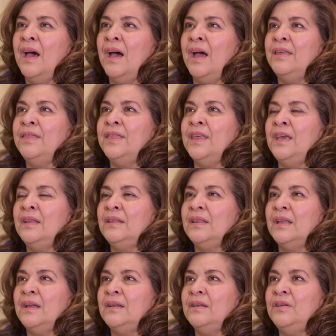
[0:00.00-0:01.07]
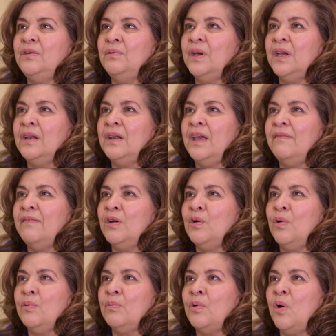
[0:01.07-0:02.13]
I think that you can never
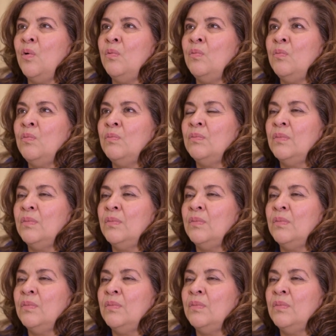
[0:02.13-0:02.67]
go wrong